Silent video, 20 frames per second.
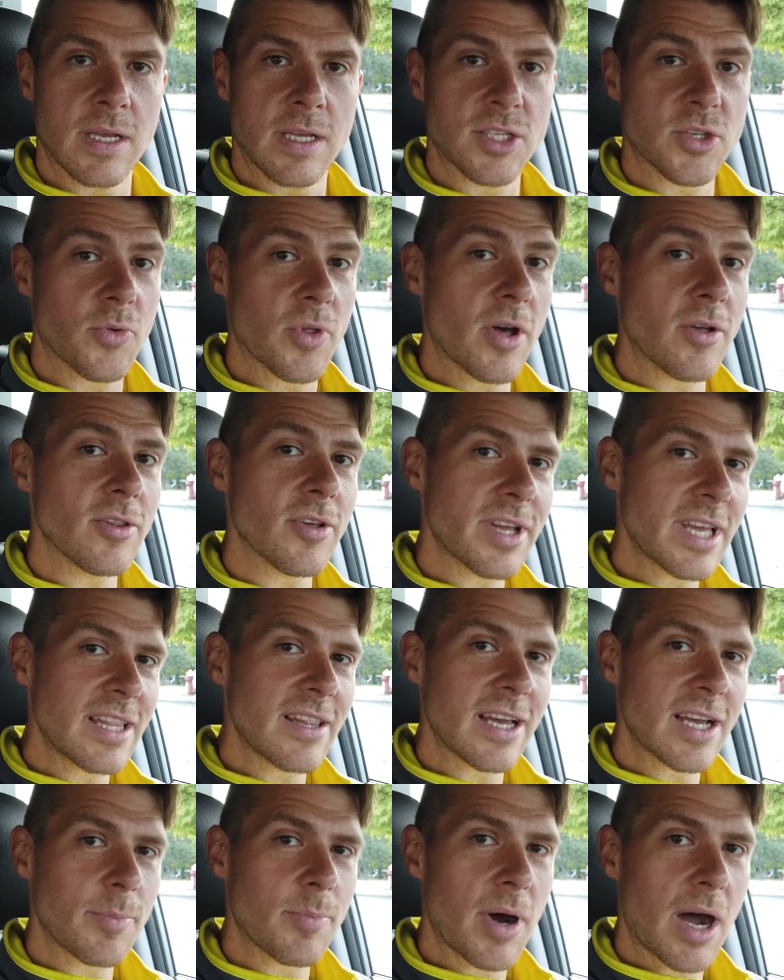So without looking
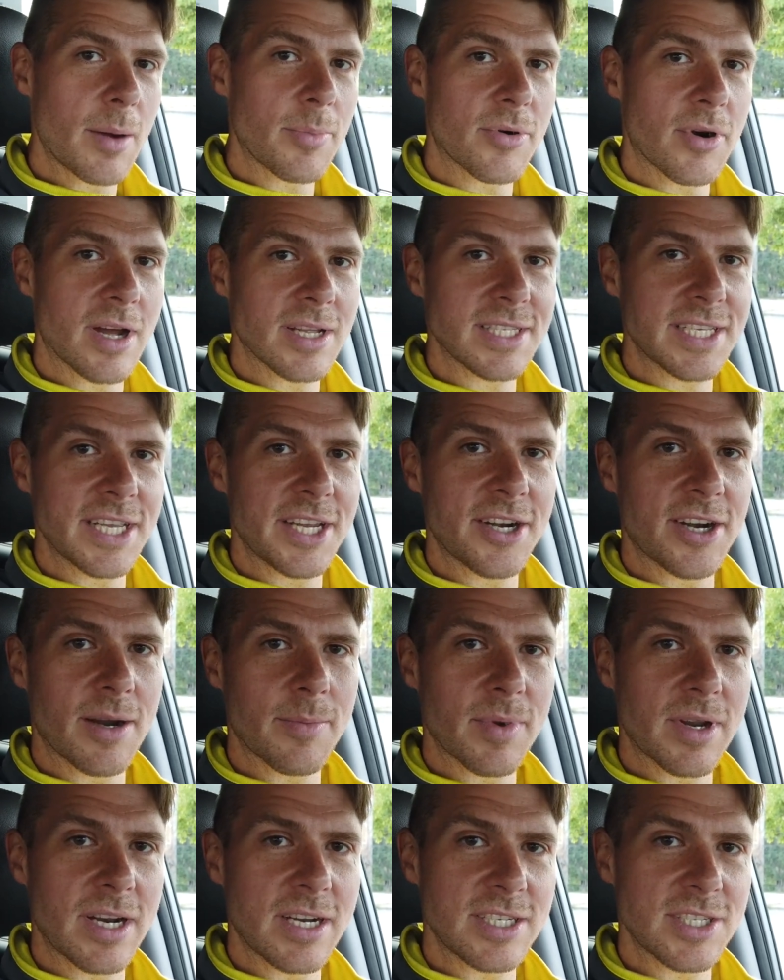like a paparazzi here,
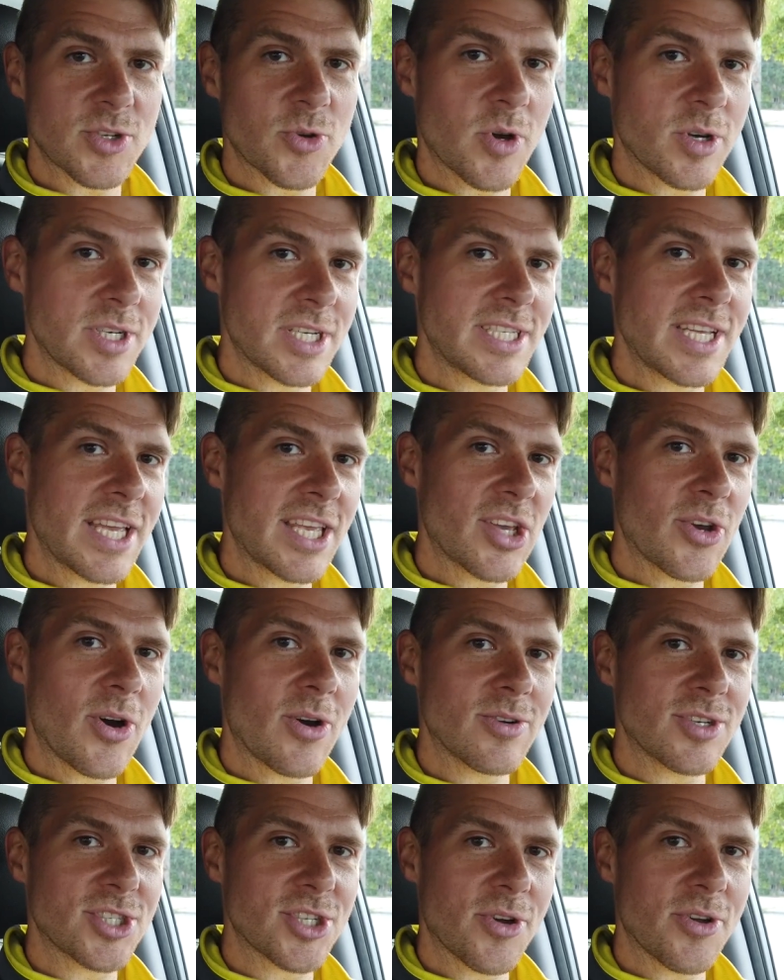I'm going to just quickly take you
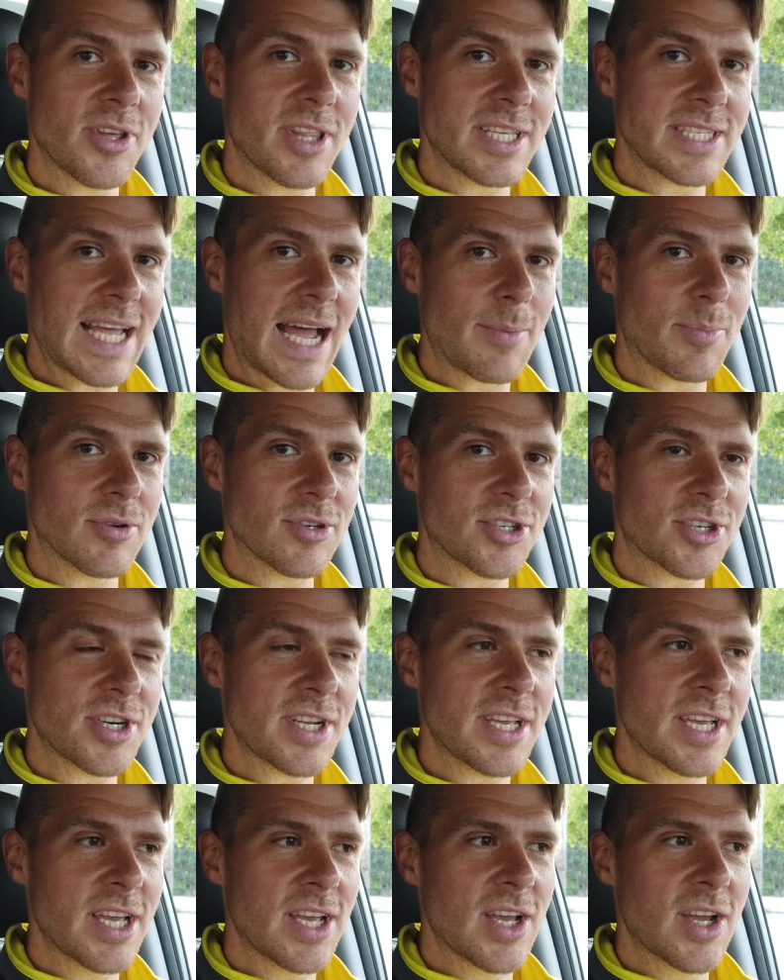out and show you this apple
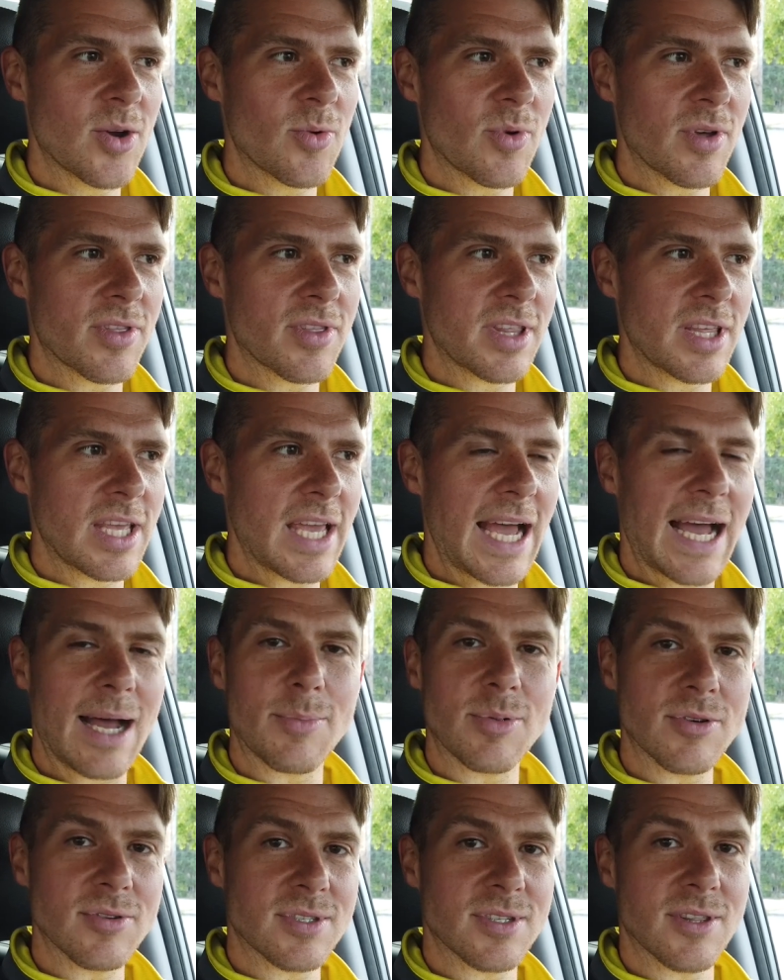tree with the
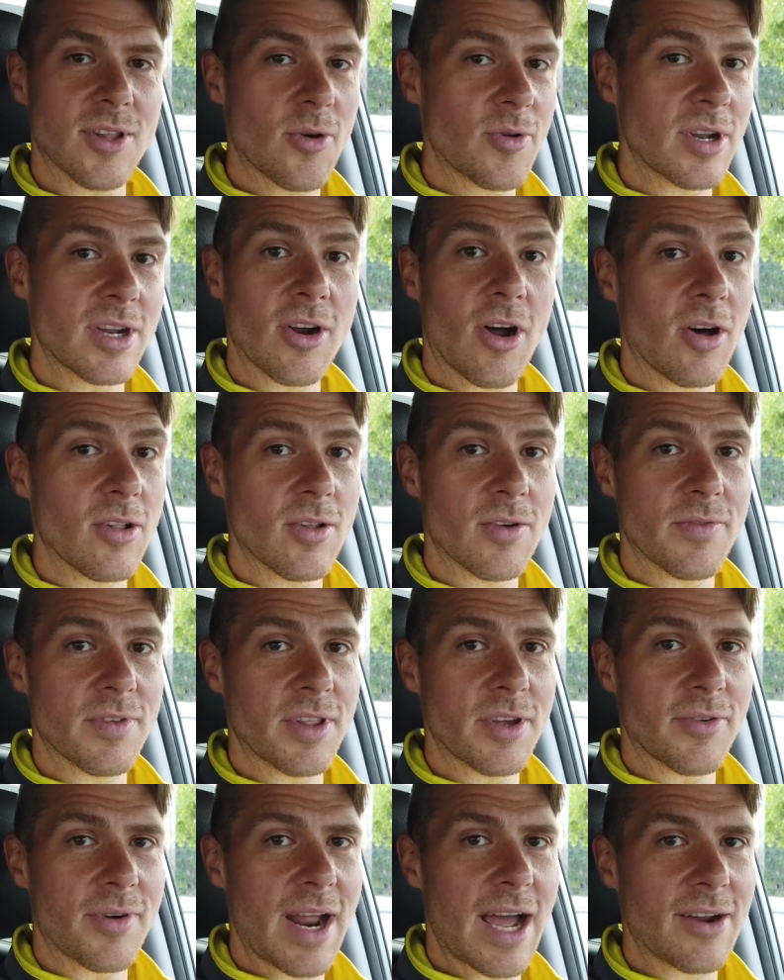apples loaded all over
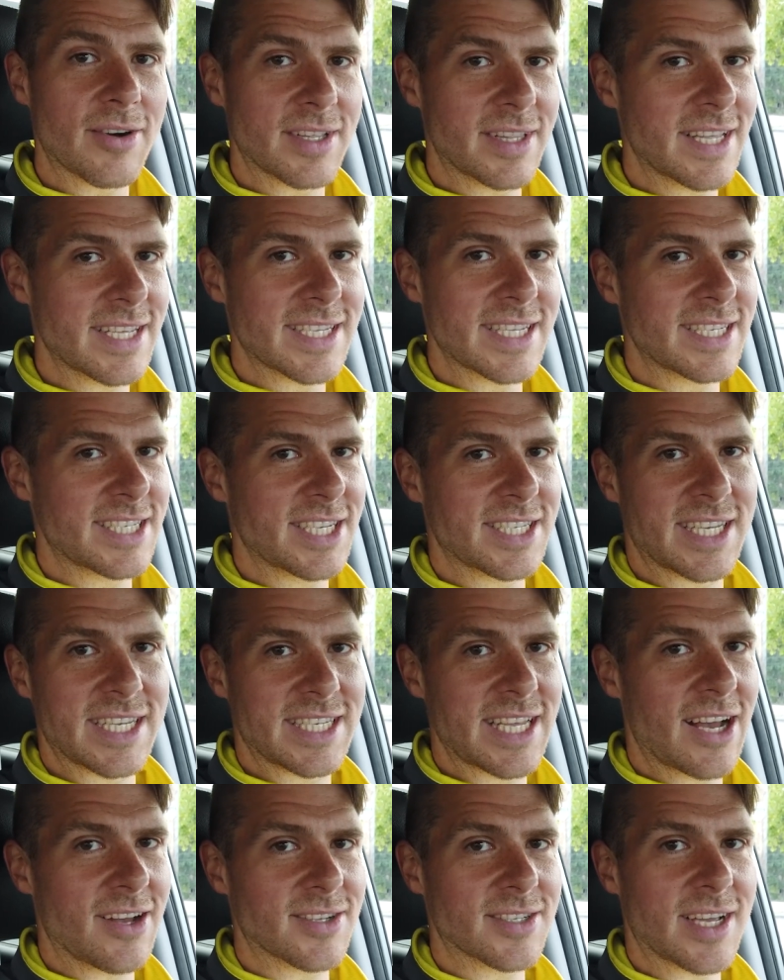the ground. And this is just a
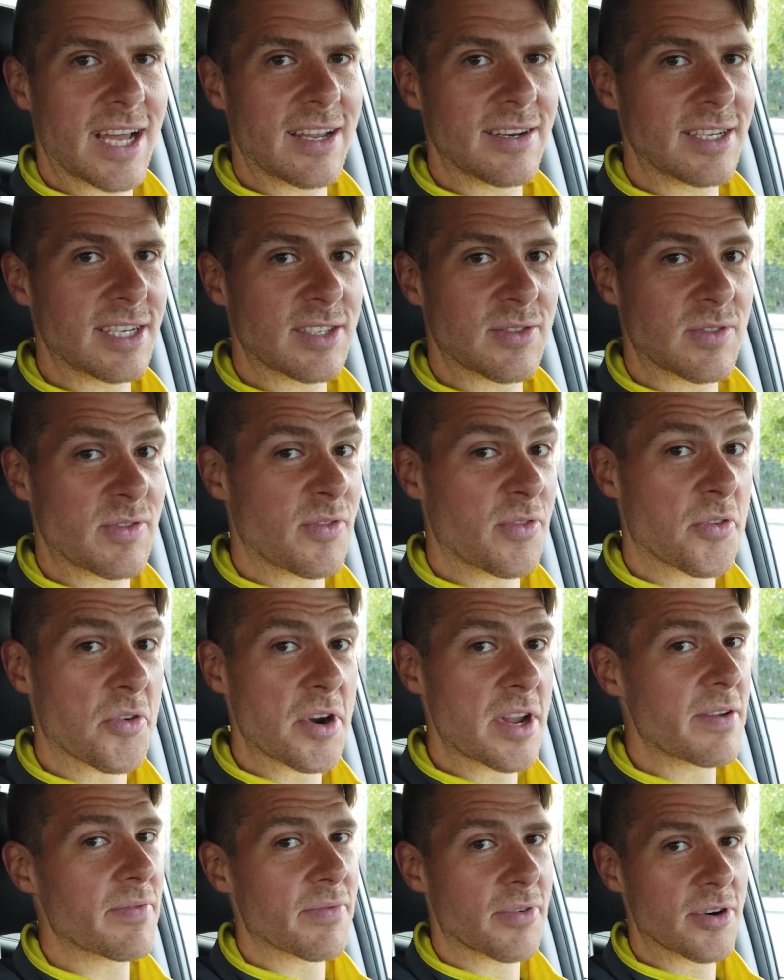tell sign, this is
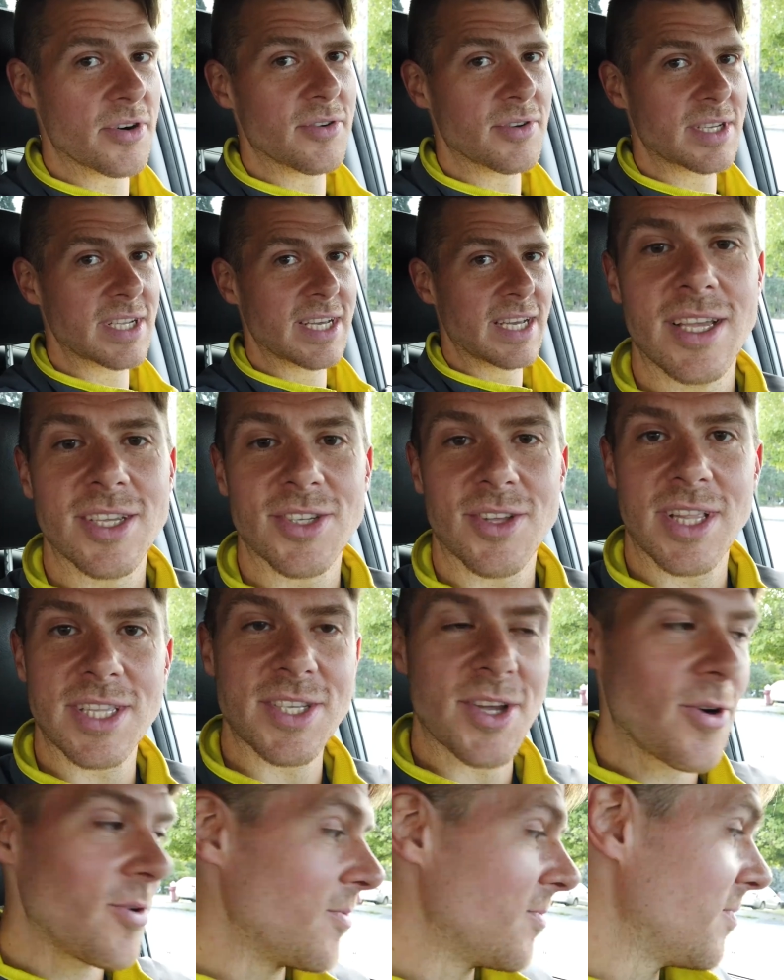free fruit. So let's
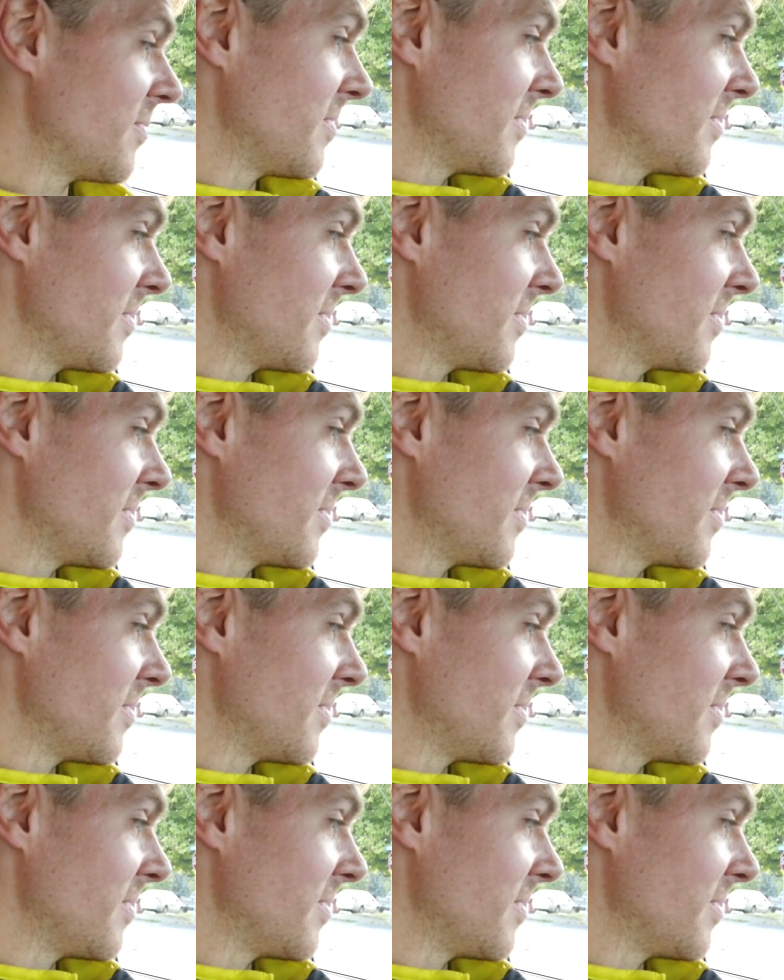go.